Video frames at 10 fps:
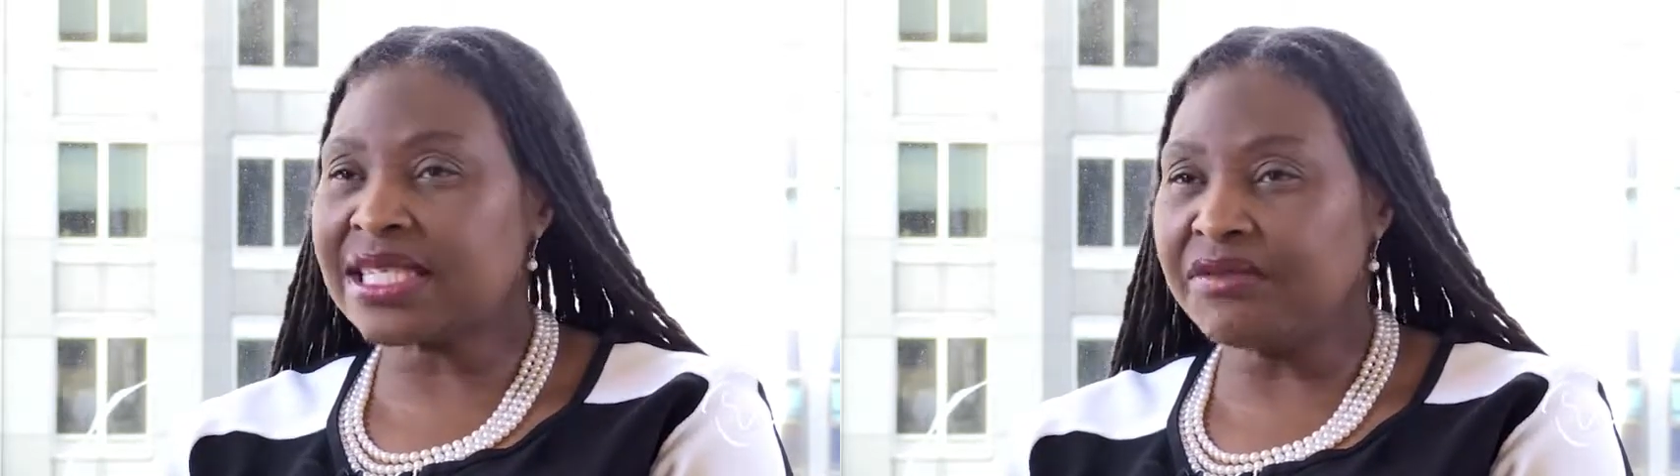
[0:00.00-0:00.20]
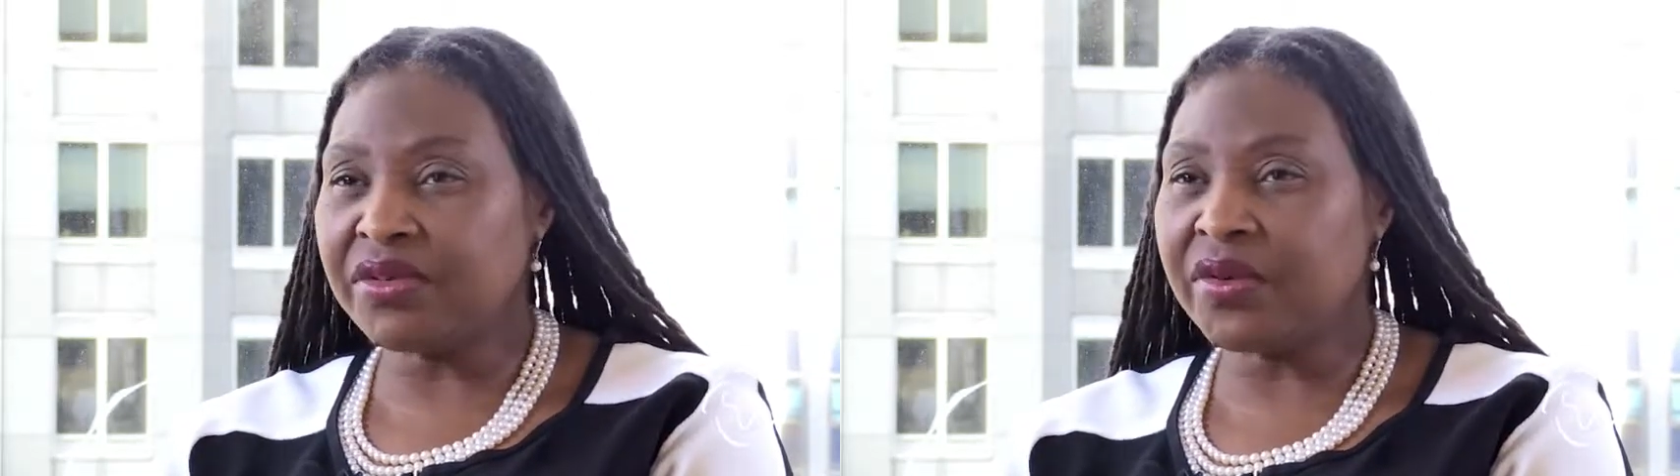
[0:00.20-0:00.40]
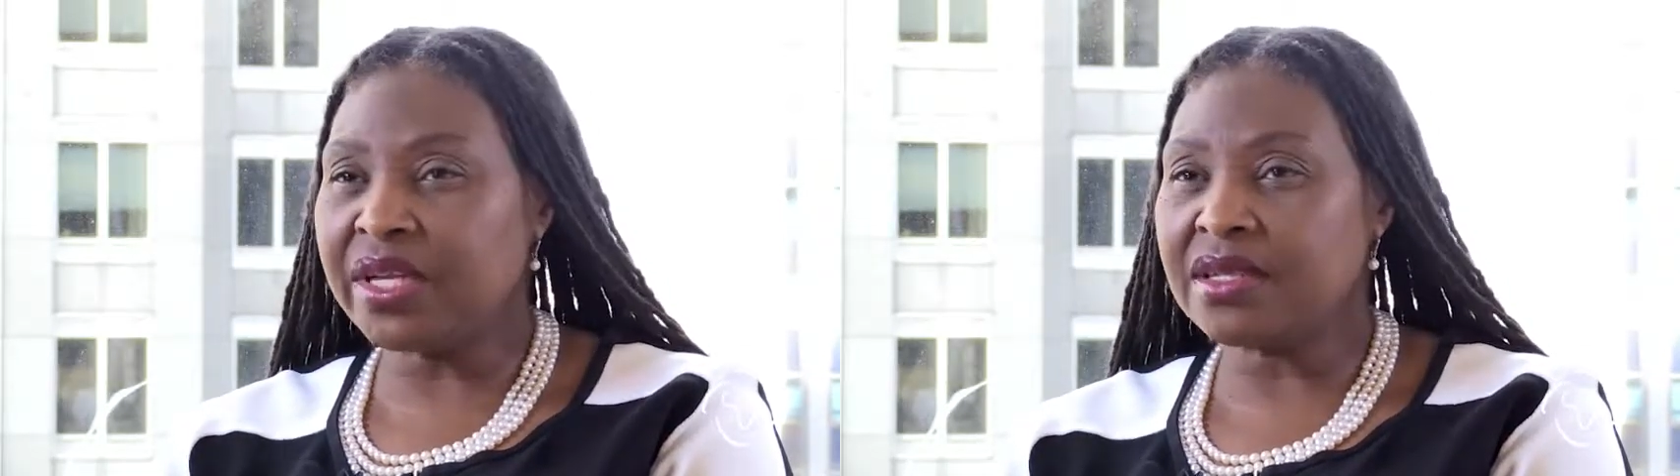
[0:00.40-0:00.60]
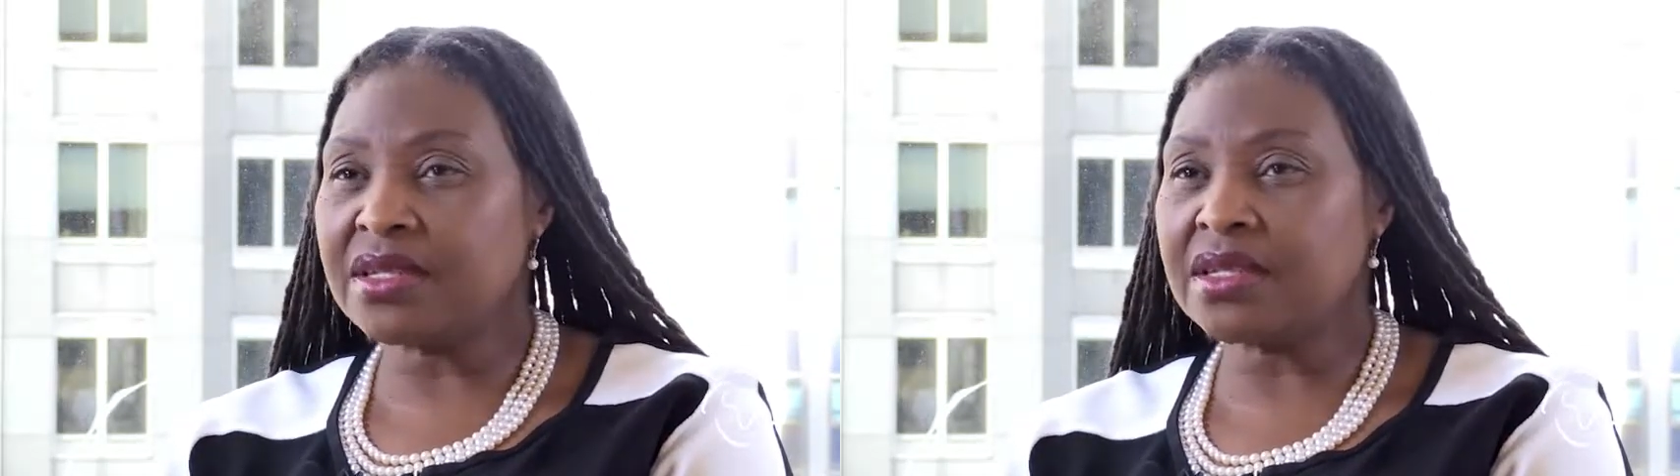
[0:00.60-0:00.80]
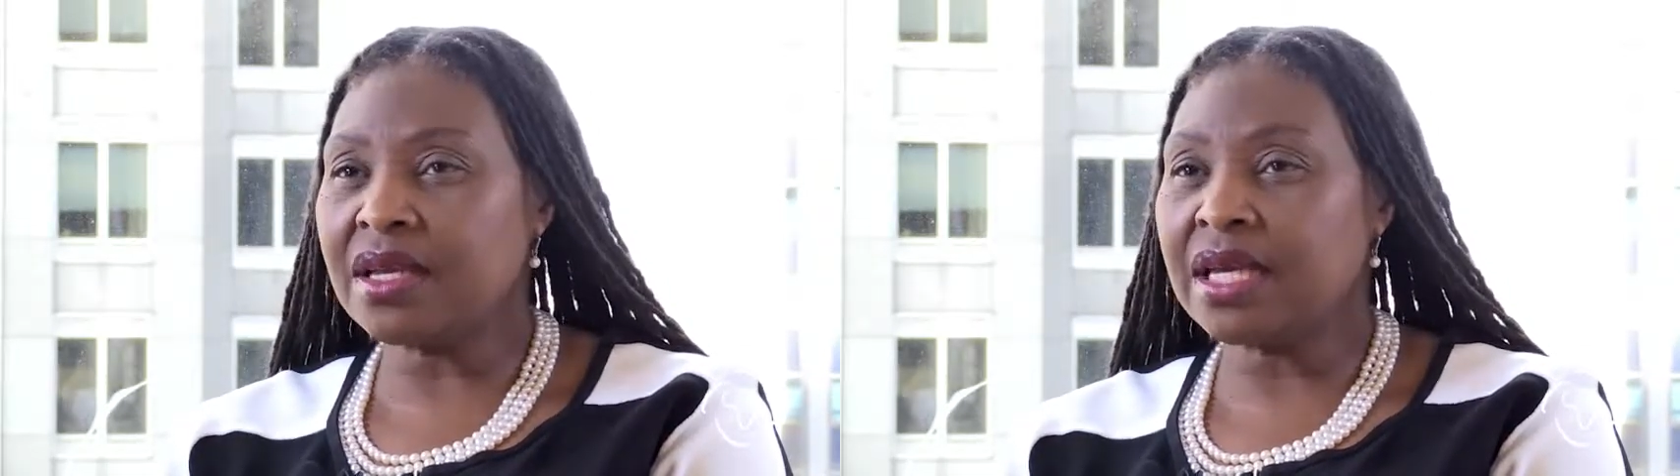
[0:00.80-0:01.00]

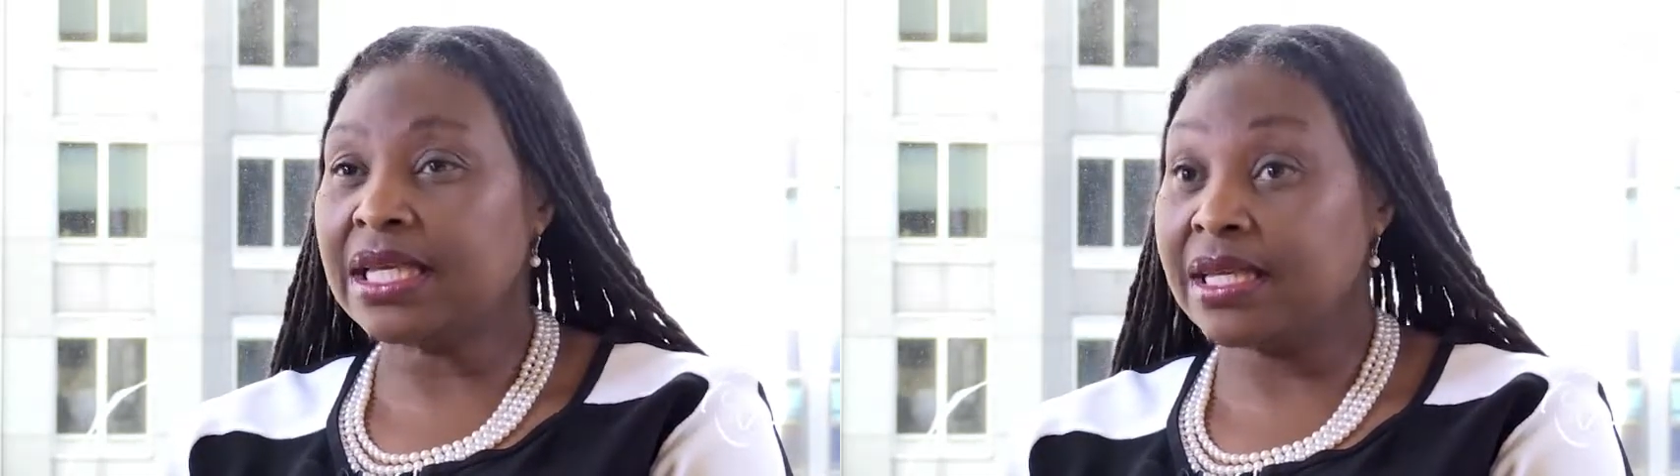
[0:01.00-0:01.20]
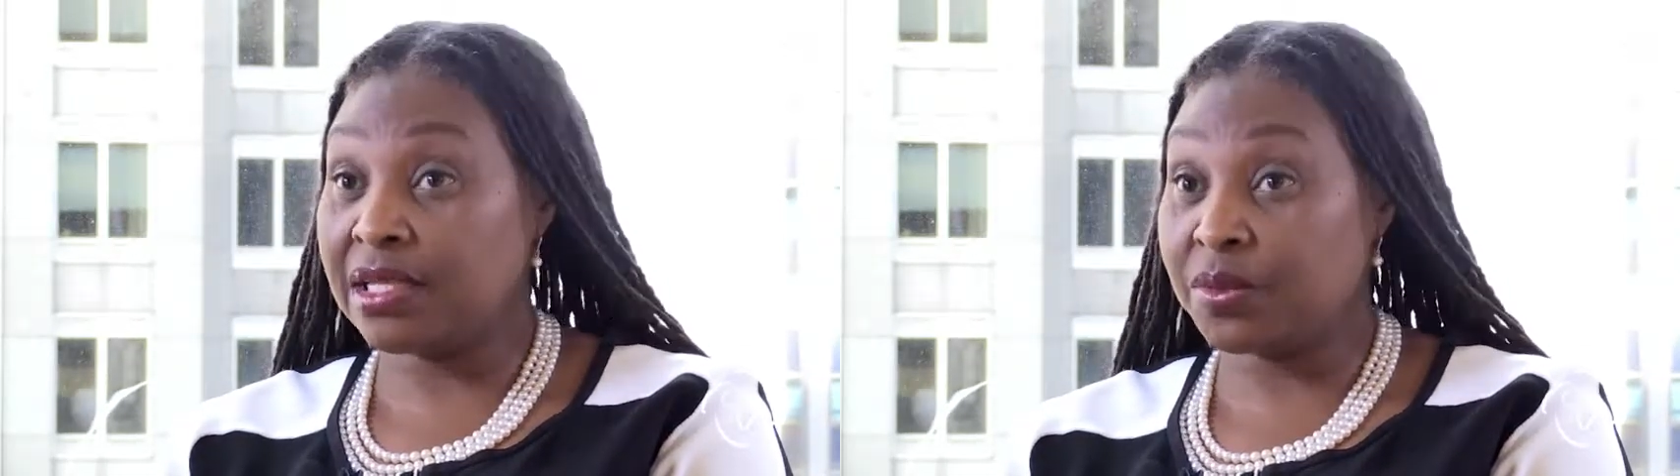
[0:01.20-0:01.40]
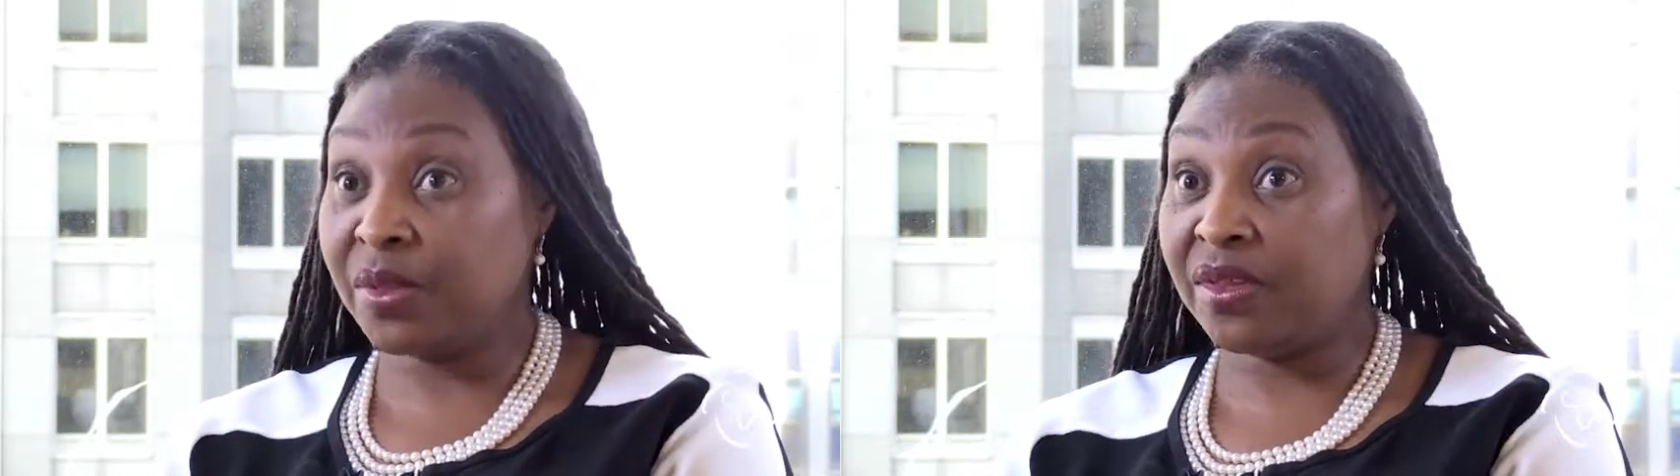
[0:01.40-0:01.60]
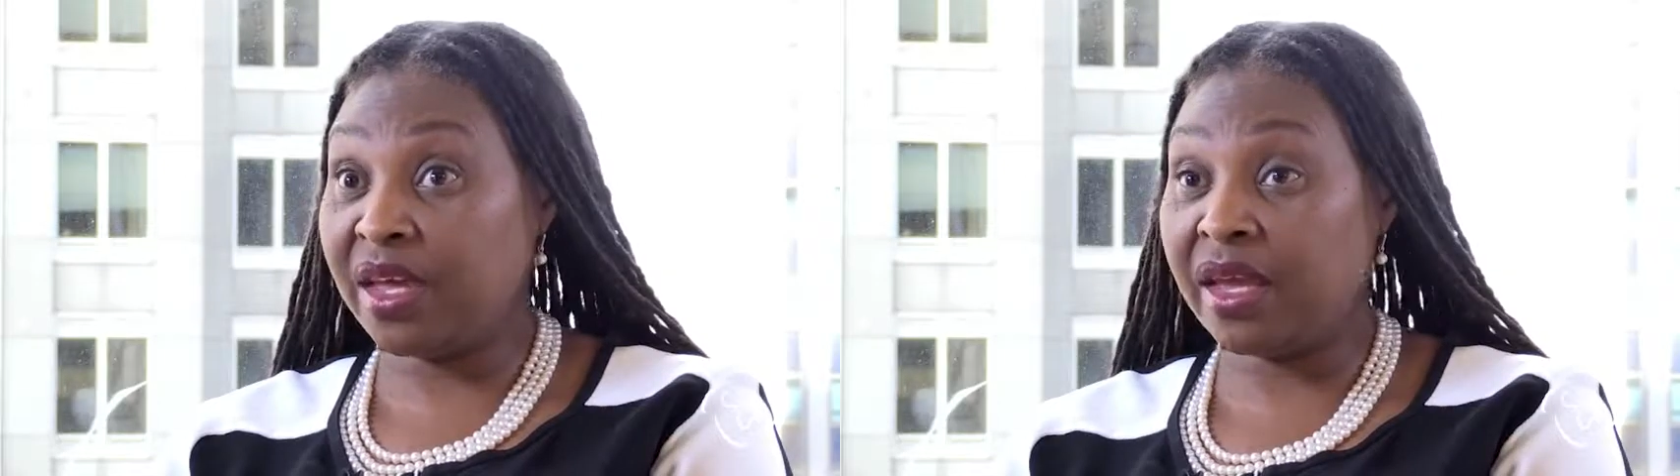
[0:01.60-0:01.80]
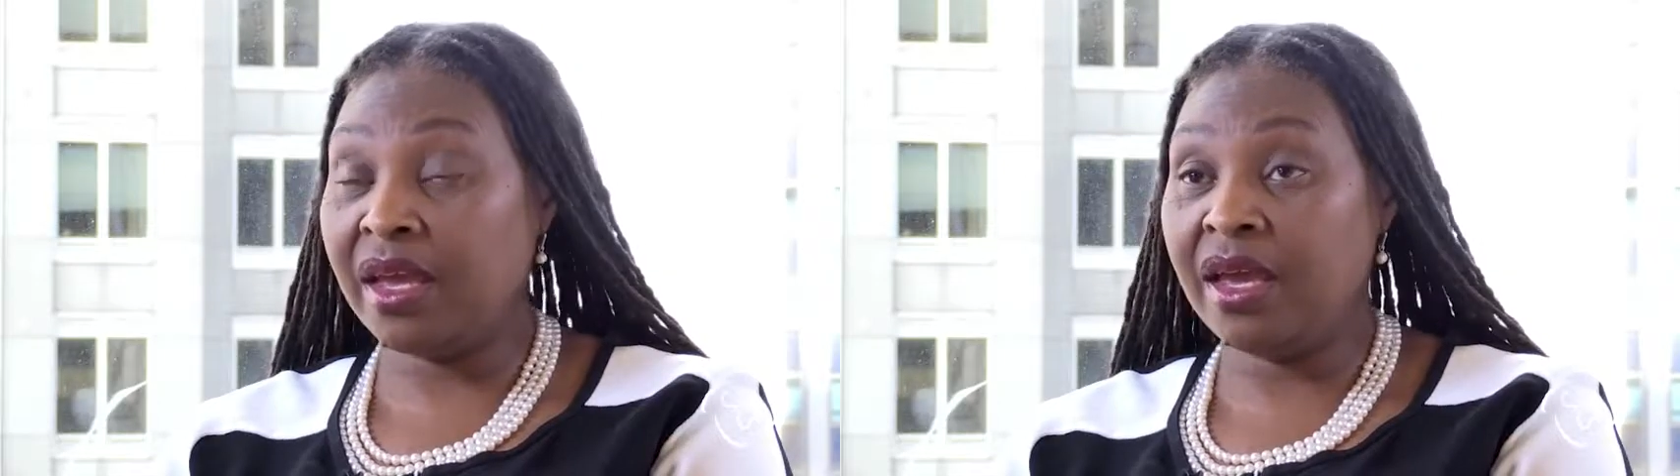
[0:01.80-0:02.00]
sufferings, yes, were
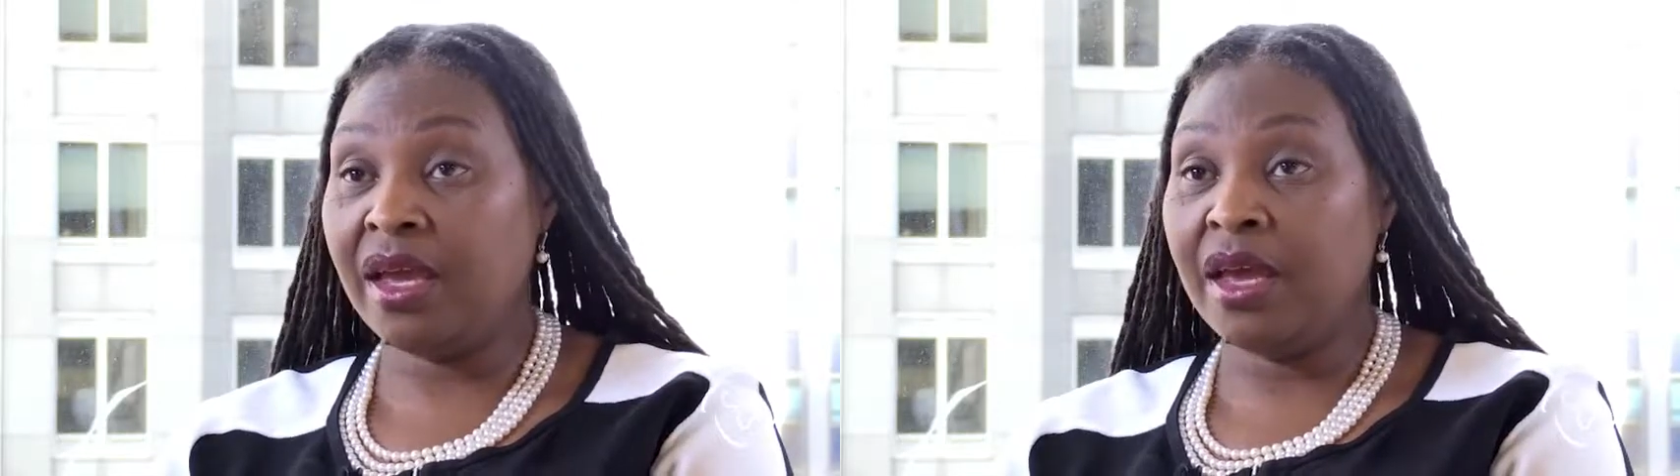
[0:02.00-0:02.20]
there,